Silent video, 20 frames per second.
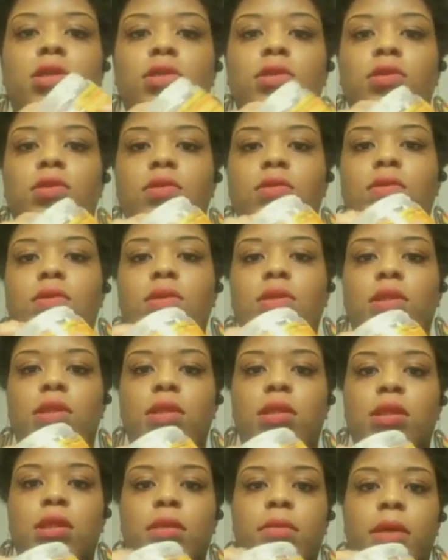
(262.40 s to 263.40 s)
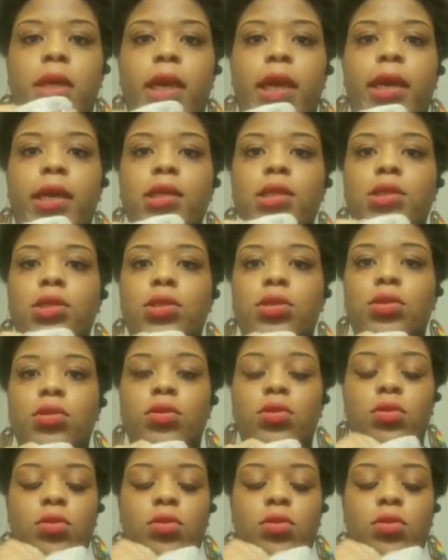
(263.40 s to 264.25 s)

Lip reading: to use some Cat2.